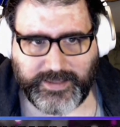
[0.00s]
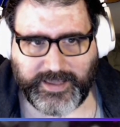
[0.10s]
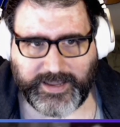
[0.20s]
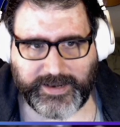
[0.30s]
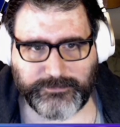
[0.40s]

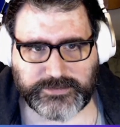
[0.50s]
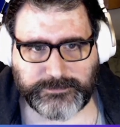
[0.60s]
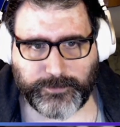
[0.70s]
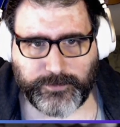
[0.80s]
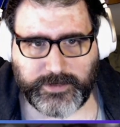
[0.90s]
And I was
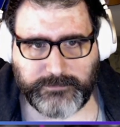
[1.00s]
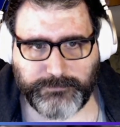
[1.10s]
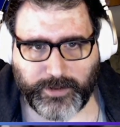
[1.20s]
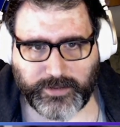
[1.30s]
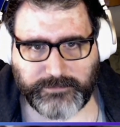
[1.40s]
born in
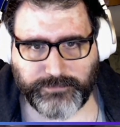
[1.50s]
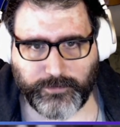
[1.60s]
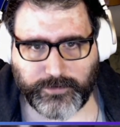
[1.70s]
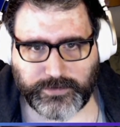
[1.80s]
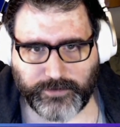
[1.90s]

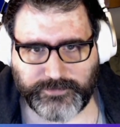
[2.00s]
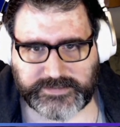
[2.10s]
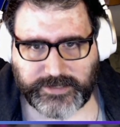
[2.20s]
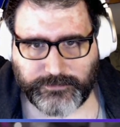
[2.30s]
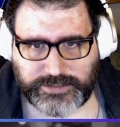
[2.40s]
Bolingbroke, Nova
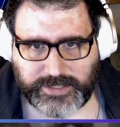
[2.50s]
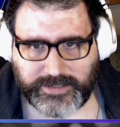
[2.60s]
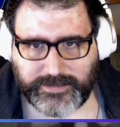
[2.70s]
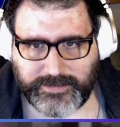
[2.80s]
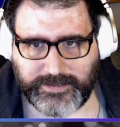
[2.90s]
Scotia.
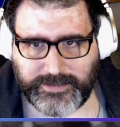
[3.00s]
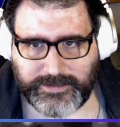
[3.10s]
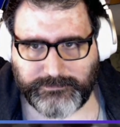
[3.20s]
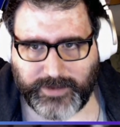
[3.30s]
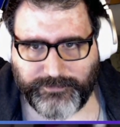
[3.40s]

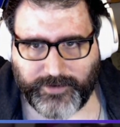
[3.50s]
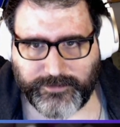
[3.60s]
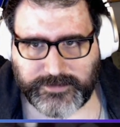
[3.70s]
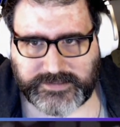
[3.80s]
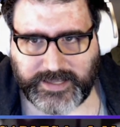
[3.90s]
My
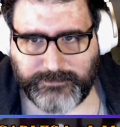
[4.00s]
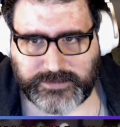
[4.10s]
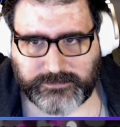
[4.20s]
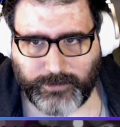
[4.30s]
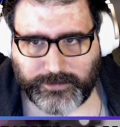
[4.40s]
father's name
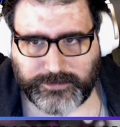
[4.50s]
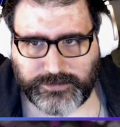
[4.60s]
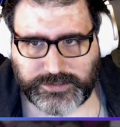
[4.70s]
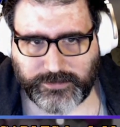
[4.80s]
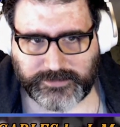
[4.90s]
was Walter
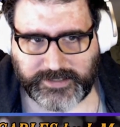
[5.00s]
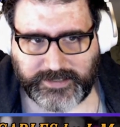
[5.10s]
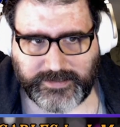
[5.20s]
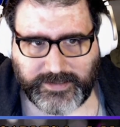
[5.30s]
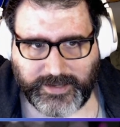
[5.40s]
Shirley,
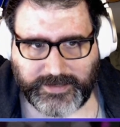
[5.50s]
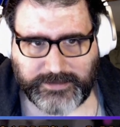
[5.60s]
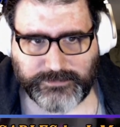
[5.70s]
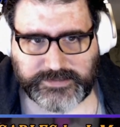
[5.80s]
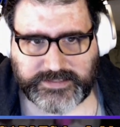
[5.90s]
and he
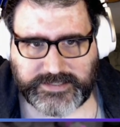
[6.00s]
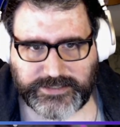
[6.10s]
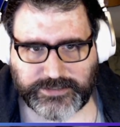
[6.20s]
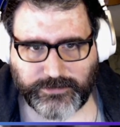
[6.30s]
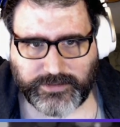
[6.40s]
was a
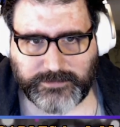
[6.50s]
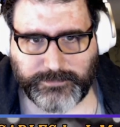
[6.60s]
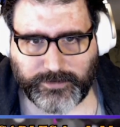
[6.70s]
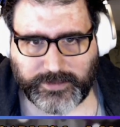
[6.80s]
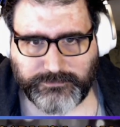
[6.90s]
teacher in the
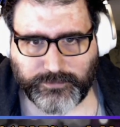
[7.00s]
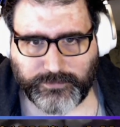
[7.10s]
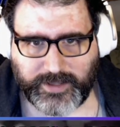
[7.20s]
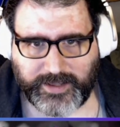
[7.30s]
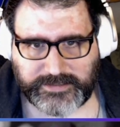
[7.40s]

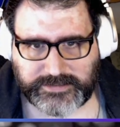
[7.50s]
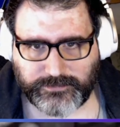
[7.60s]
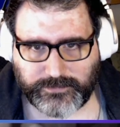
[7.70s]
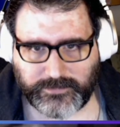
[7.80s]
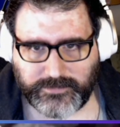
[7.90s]
Bolingbroke High
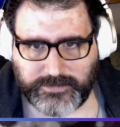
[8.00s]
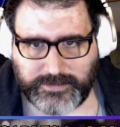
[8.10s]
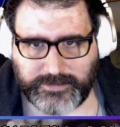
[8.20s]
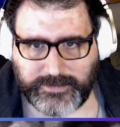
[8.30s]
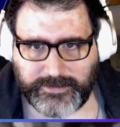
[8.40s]
School.
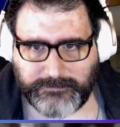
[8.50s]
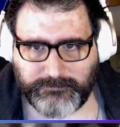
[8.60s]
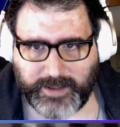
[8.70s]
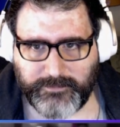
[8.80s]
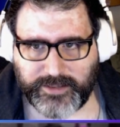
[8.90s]

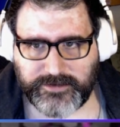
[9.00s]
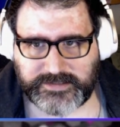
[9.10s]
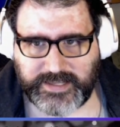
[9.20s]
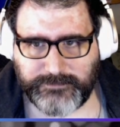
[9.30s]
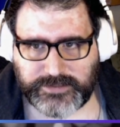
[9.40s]
My mother's
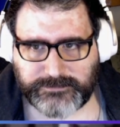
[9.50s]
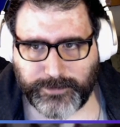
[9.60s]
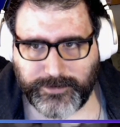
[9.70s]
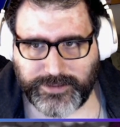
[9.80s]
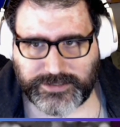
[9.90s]
name was
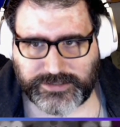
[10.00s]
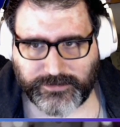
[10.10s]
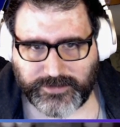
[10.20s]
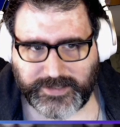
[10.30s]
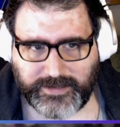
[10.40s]
Bertha
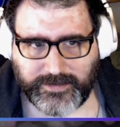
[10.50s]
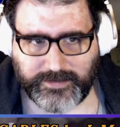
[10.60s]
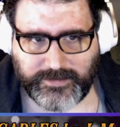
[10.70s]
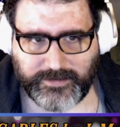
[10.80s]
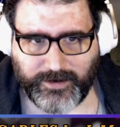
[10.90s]
Shirley.
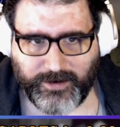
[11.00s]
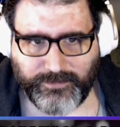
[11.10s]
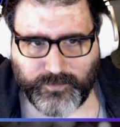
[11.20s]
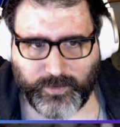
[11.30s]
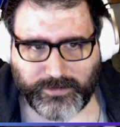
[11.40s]

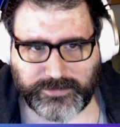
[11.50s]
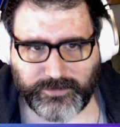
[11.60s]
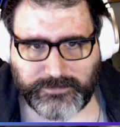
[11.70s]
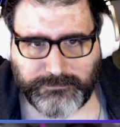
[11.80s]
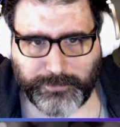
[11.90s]
Aren't Walter
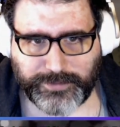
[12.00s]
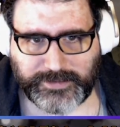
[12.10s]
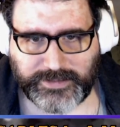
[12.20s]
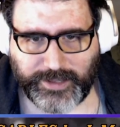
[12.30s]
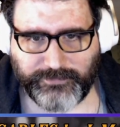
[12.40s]
and Bertha
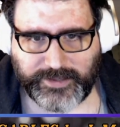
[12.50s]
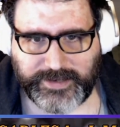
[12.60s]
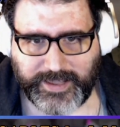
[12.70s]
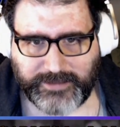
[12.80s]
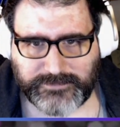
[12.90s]
lovely
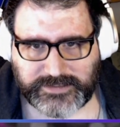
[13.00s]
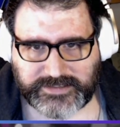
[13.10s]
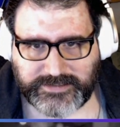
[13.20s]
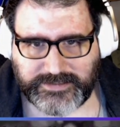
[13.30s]
names?